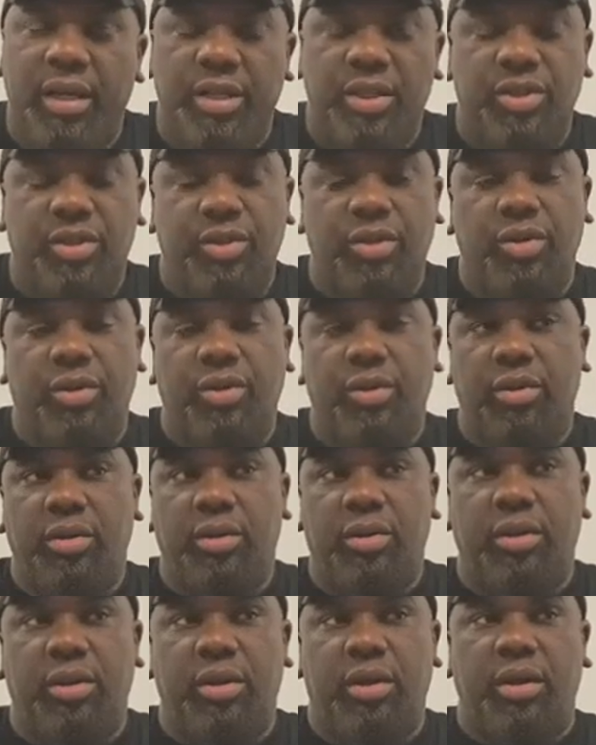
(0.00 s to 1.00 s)

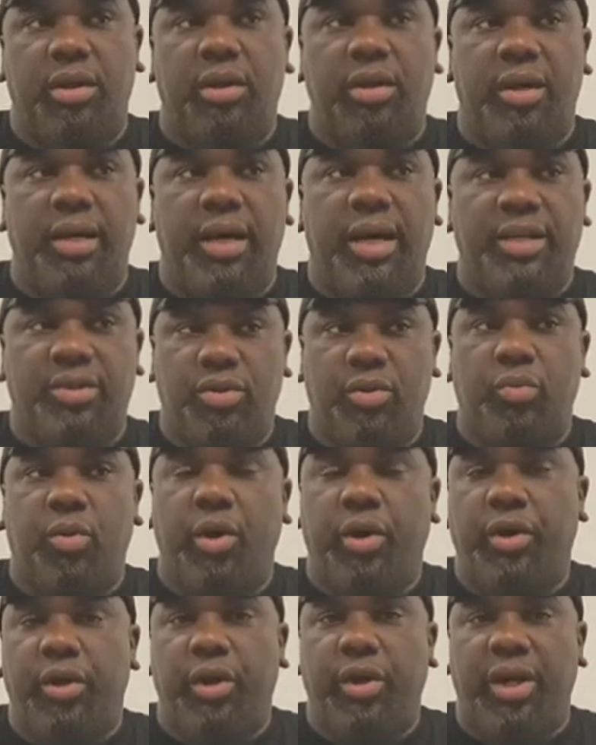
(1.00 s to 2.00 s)
So as a
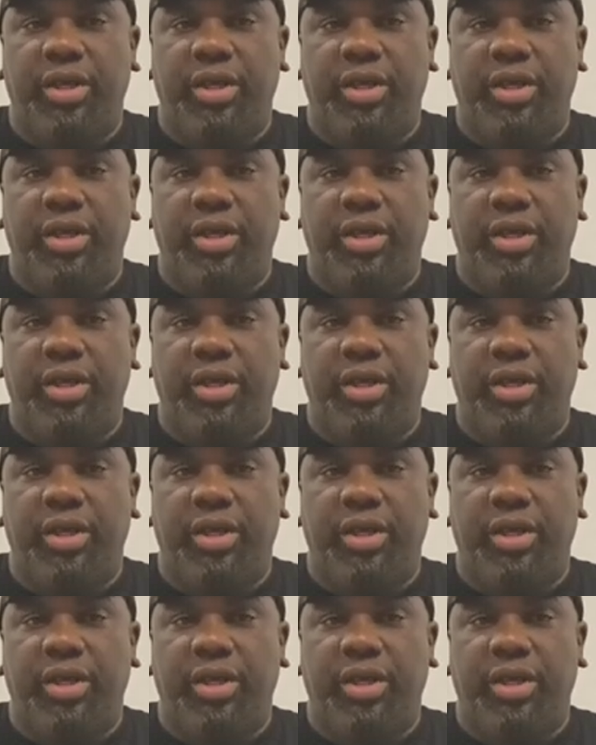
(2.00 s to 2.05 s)
worker,